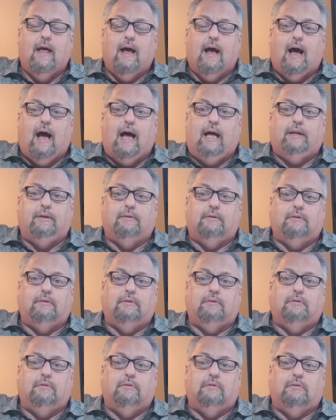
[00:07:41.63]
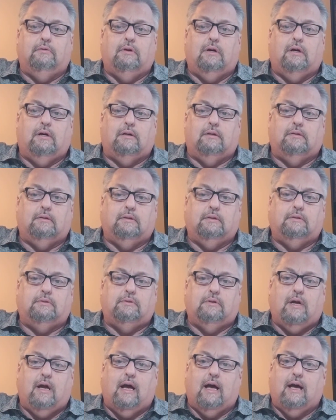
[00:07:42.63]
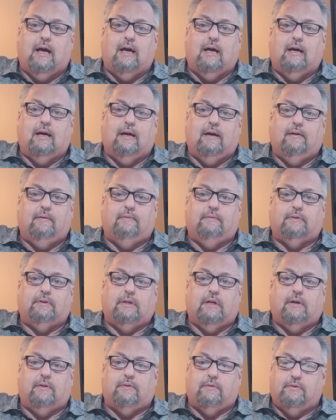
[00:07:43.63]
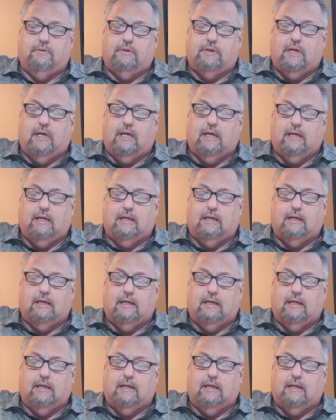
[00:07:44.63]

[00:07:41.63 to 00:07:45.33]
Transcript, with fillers: I don't want to drive another nail.